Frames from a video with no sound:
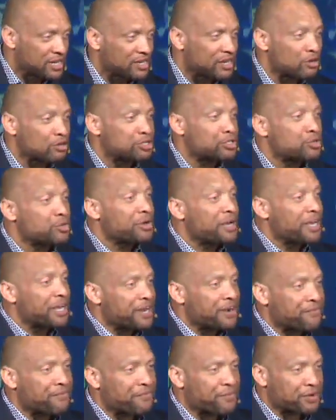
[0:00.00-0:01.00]
don't you
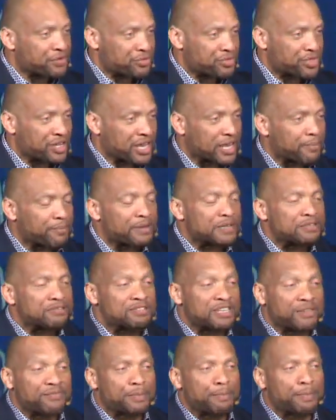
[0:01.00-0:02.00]
ever think
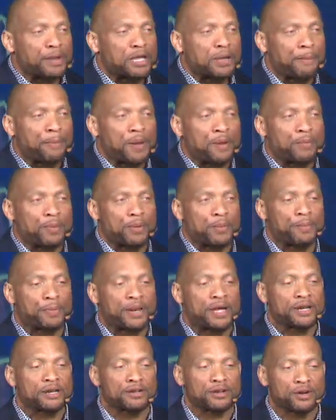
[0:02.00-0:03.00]
7 billion people on
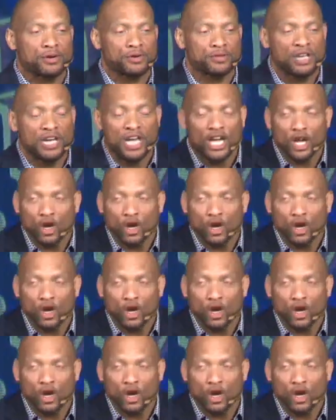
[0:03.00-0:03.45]
planet Earth